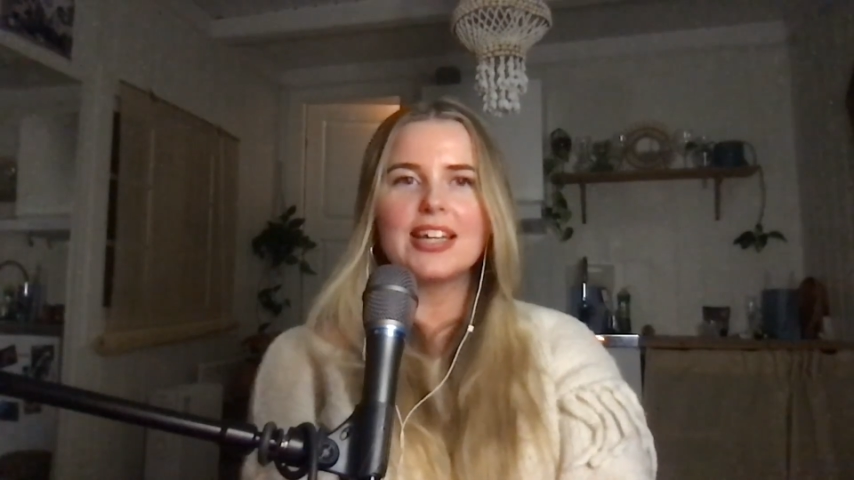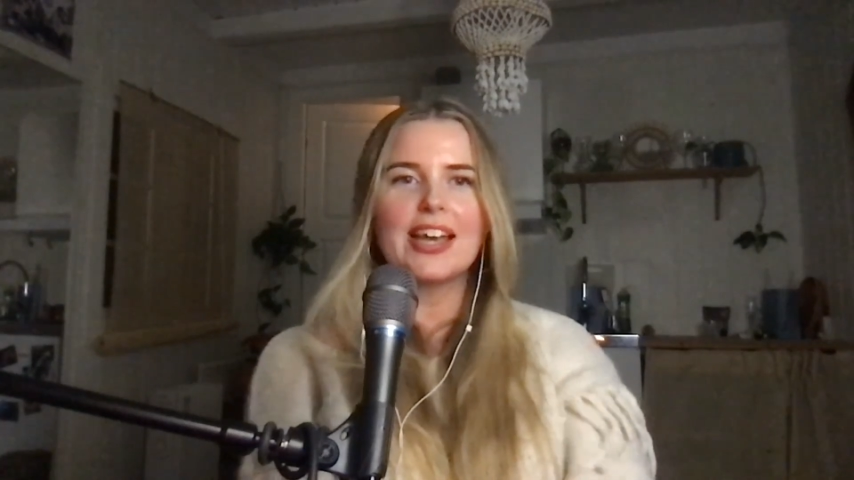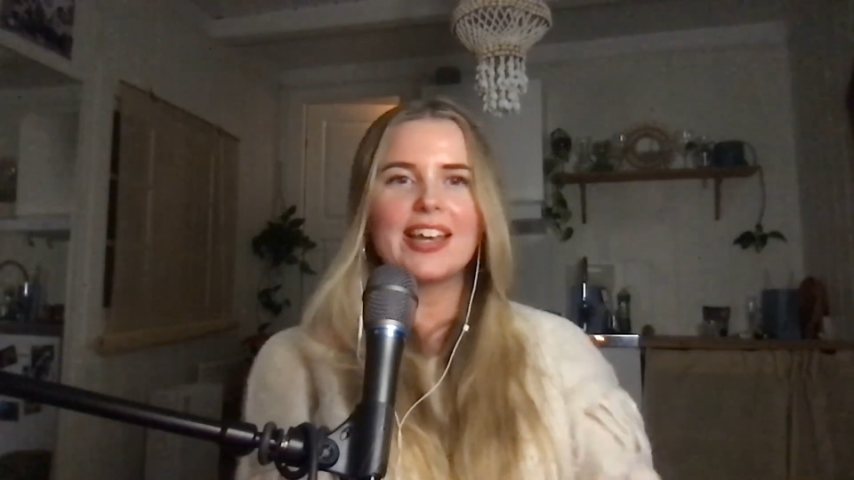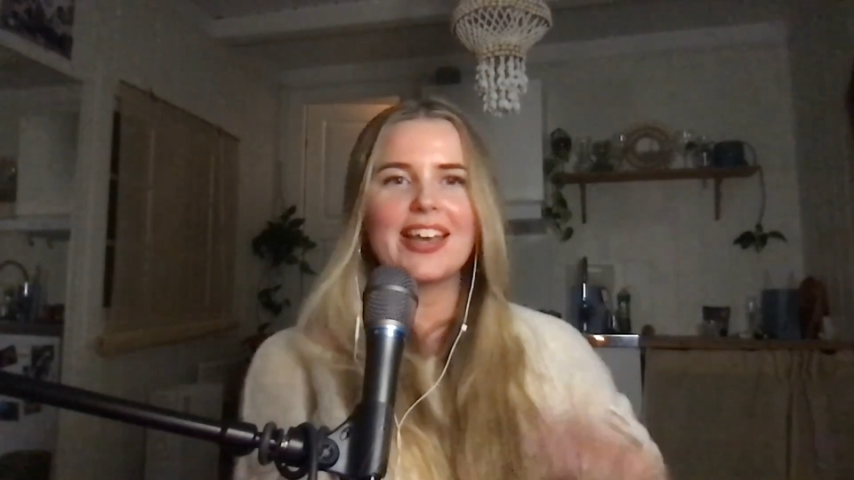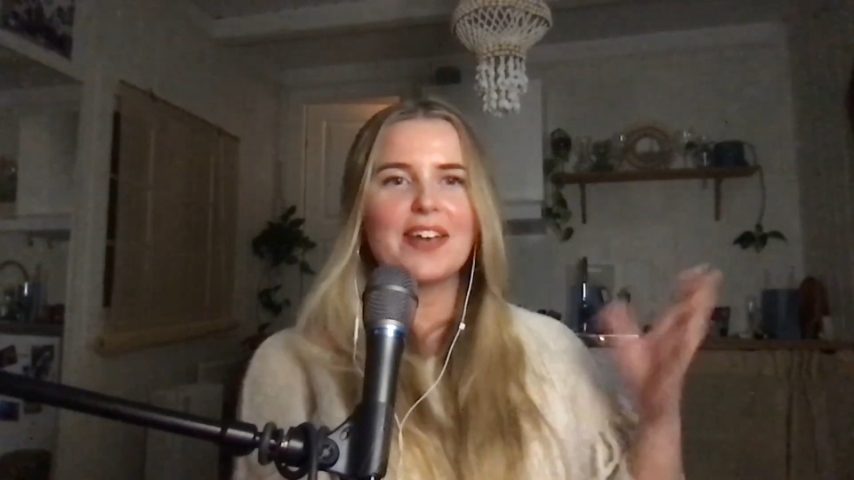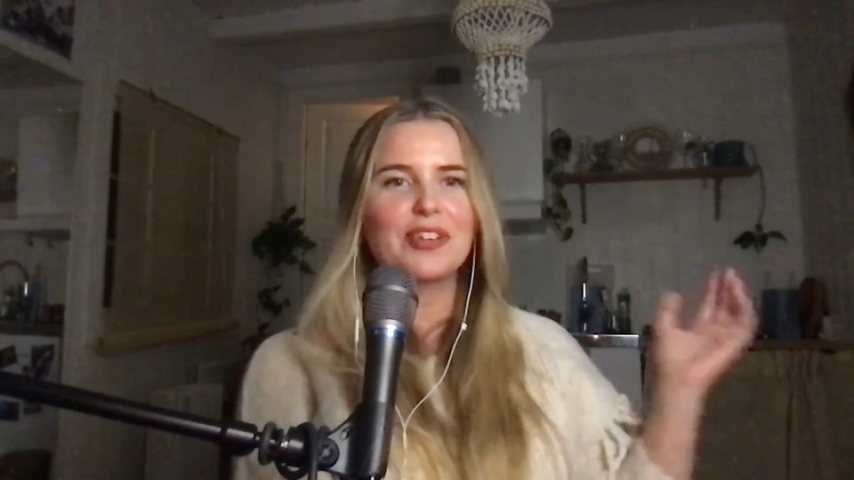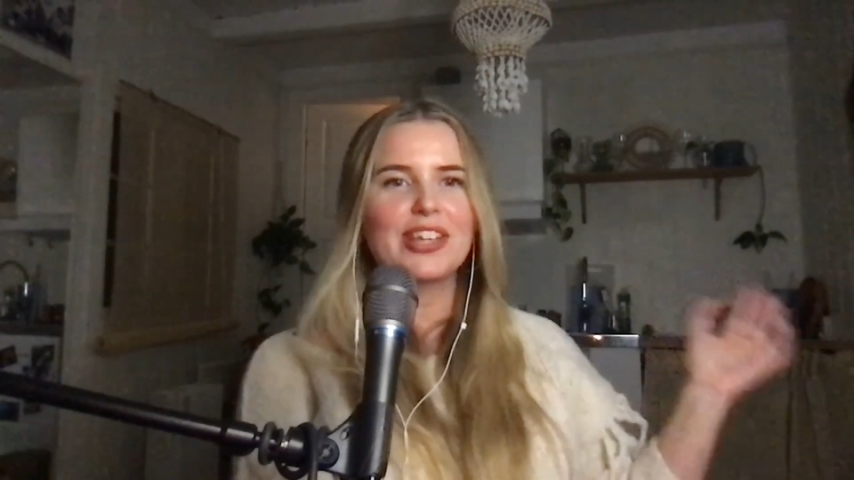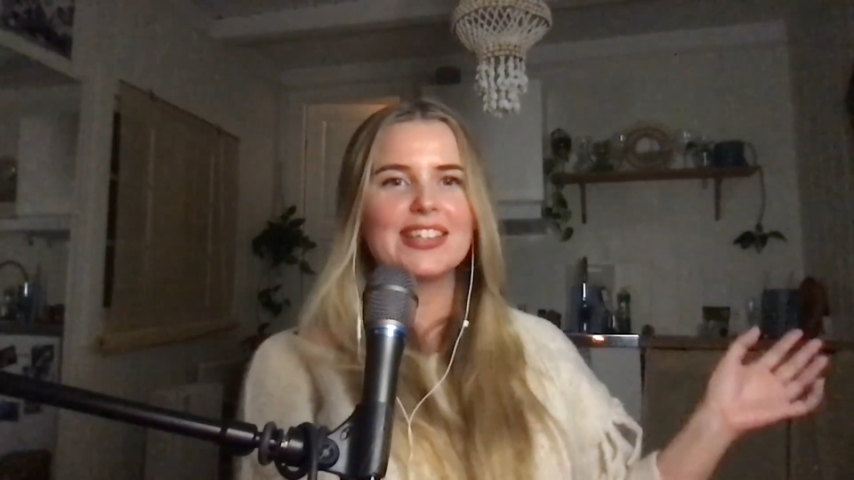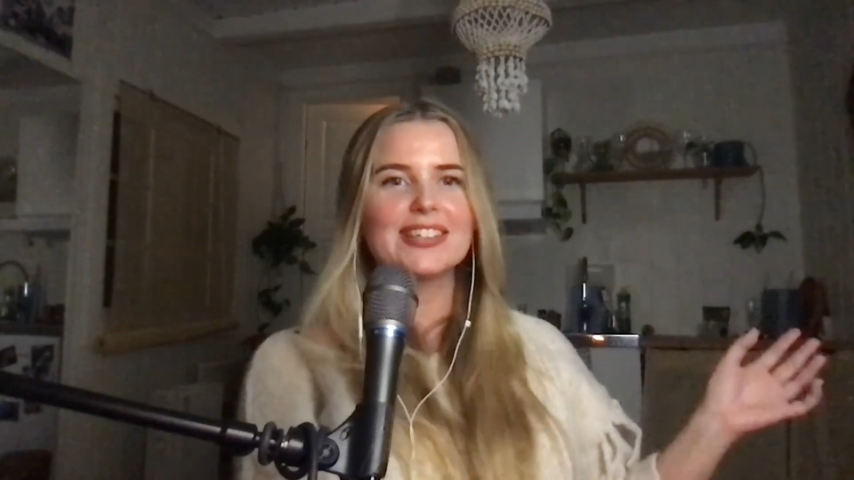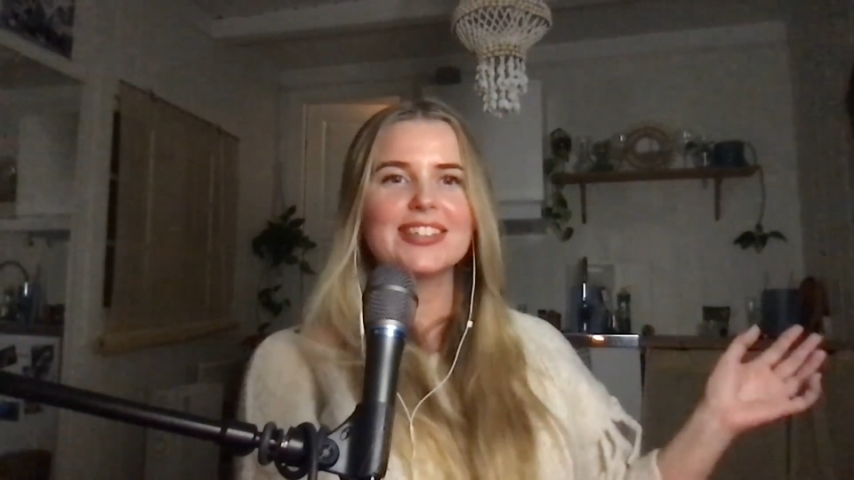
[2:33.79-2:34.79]
I have a
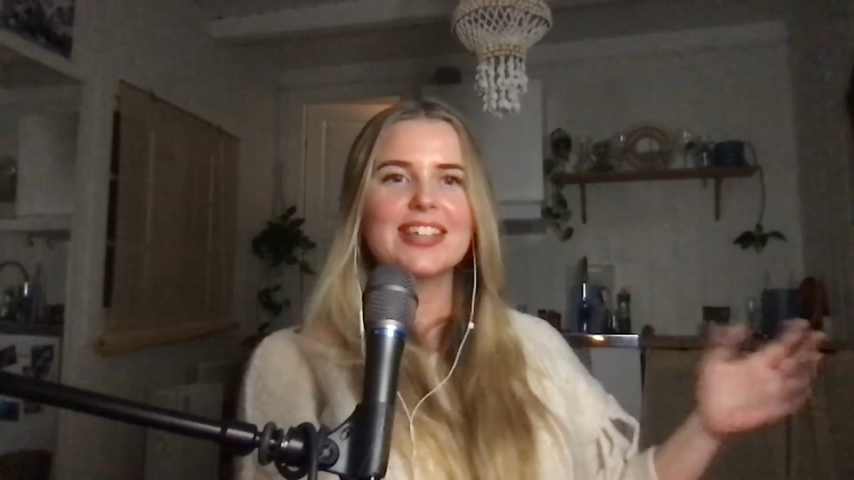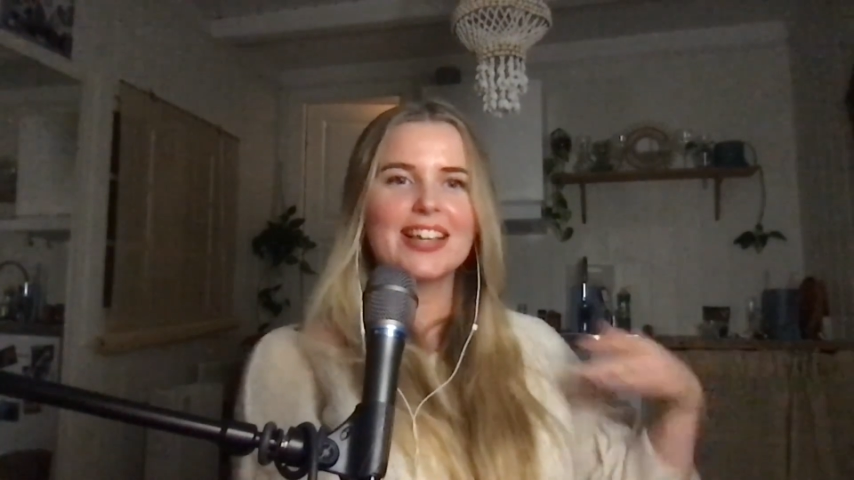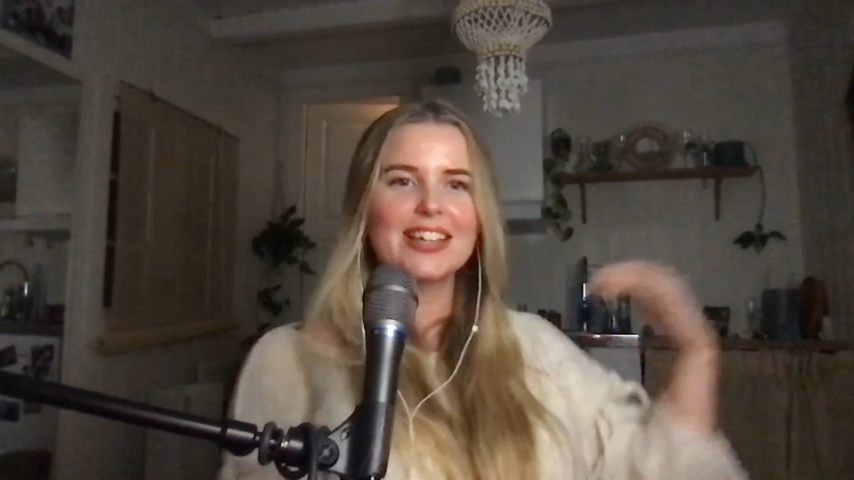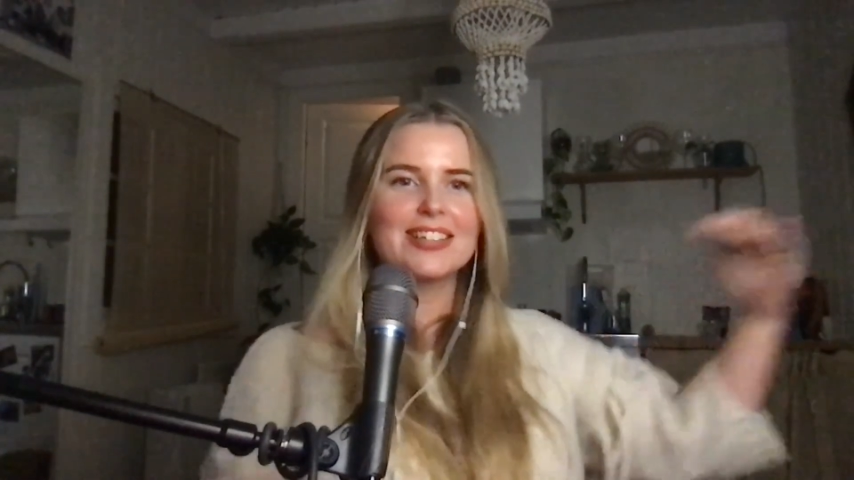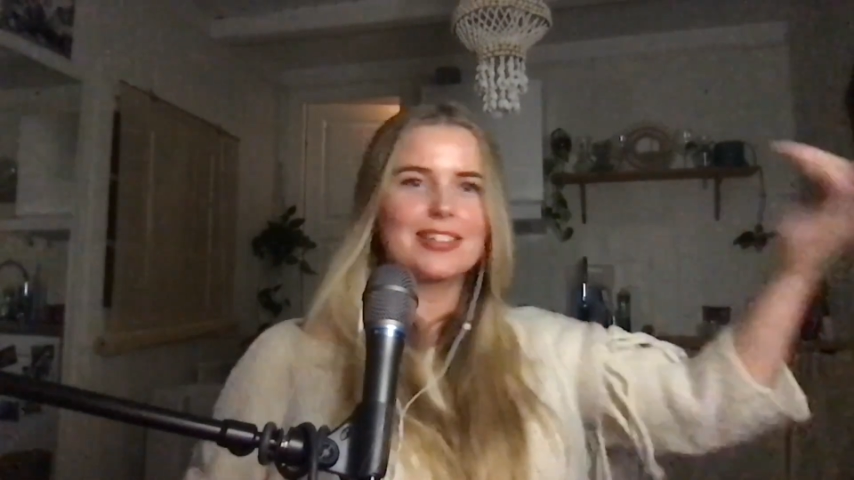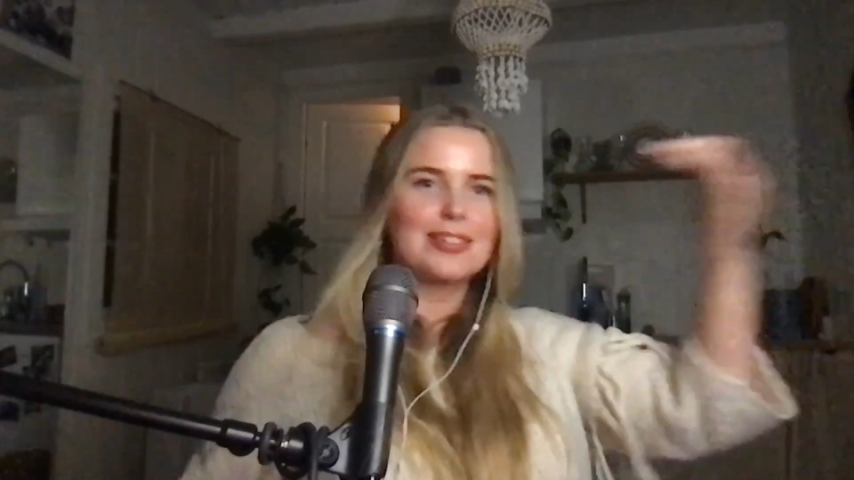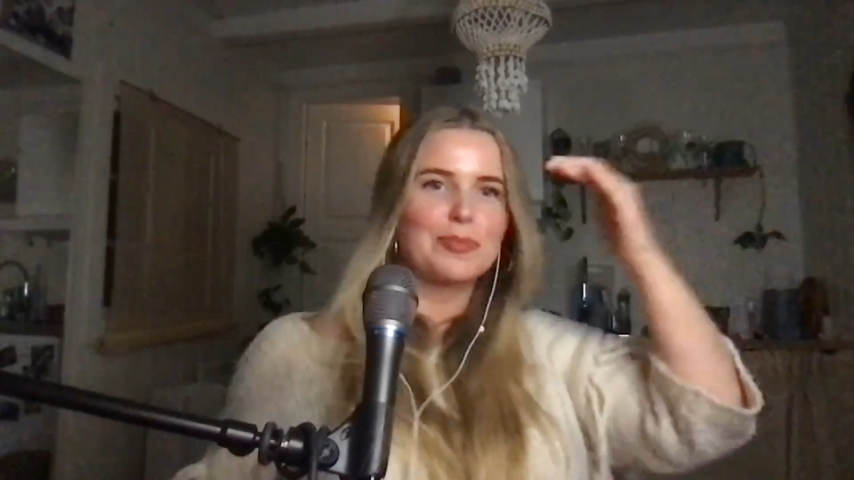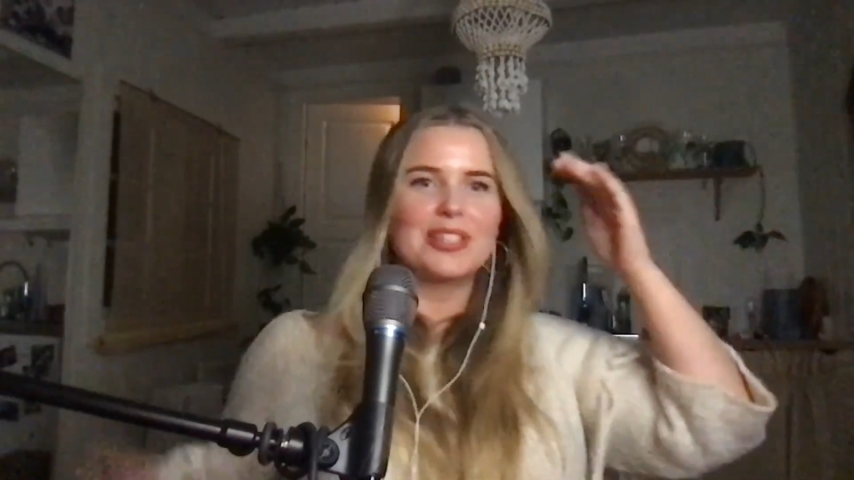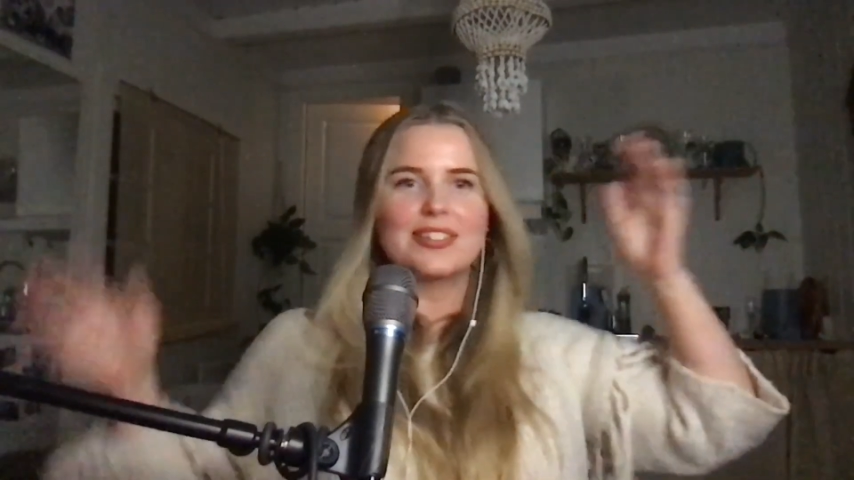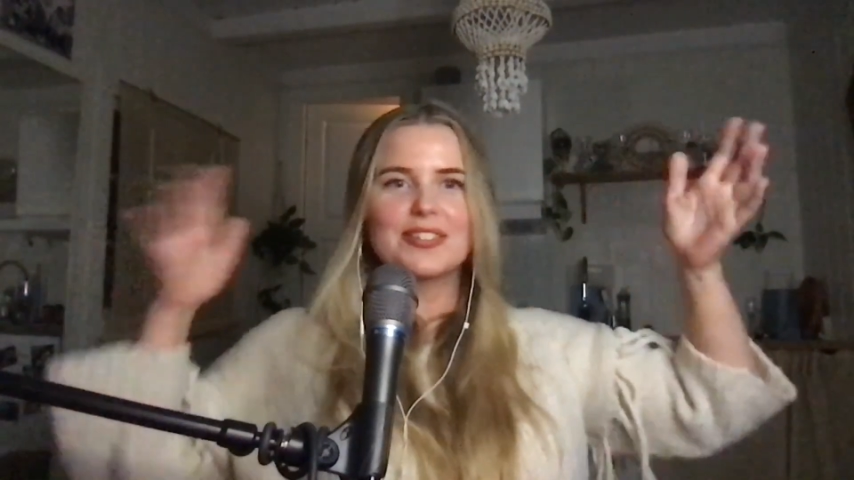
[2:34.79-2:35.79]
kitten, and he's a
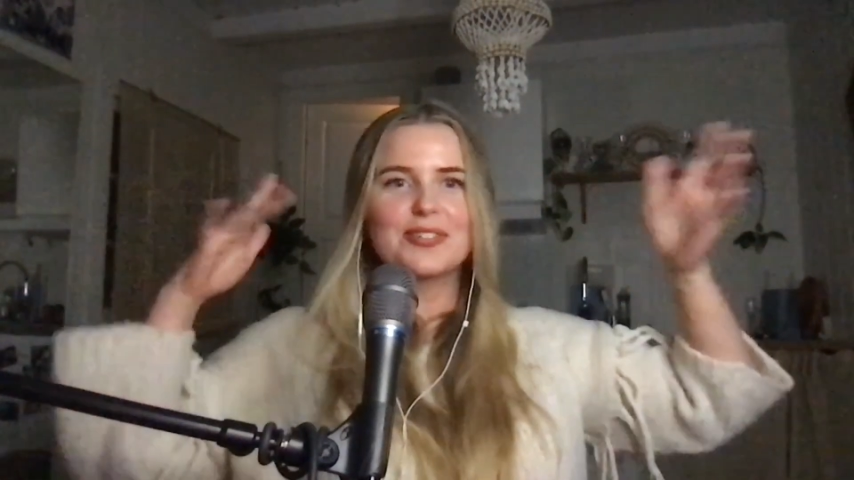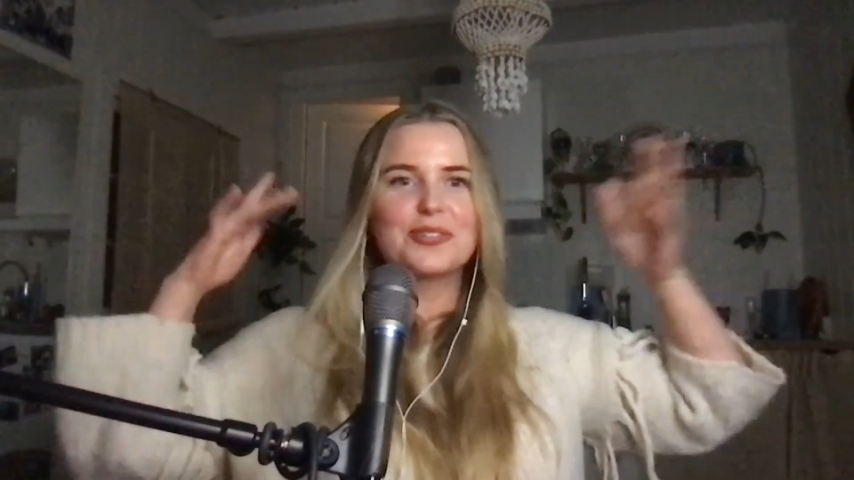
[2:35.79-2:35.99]
bit